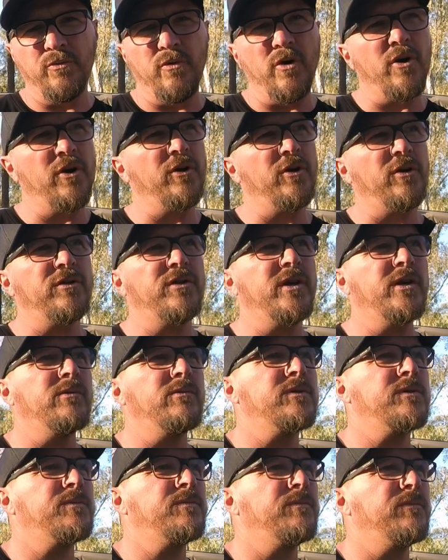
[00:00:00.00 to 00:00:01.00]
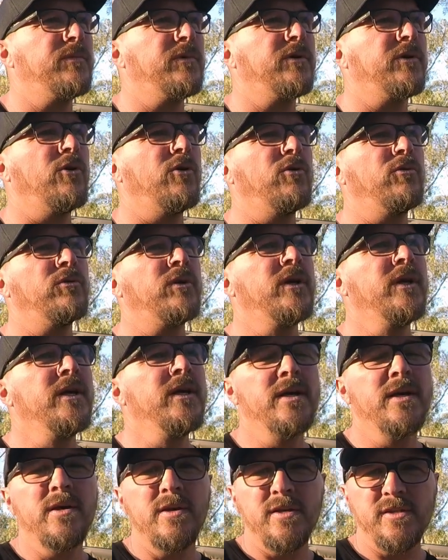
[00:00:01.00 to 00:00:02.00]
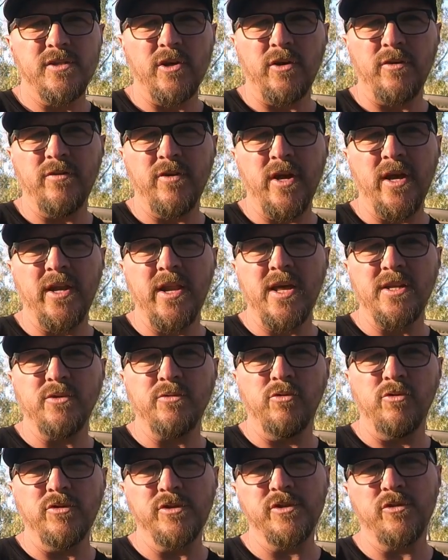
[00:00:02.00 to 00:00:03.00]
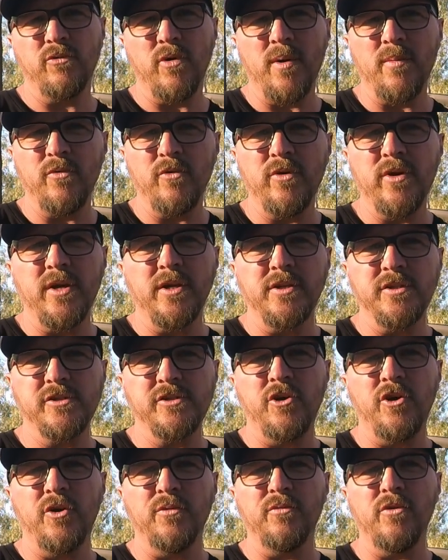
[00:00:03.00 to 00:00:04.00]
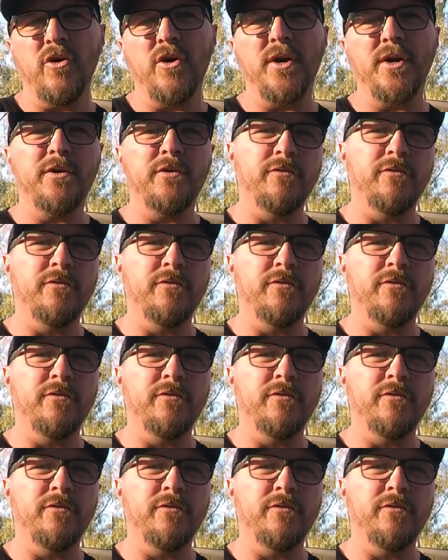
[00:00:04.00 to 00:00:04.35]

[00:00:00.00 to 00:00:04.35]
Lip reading: Road, I think it was called. So if you head out towards Torrumbarry, you just turn right.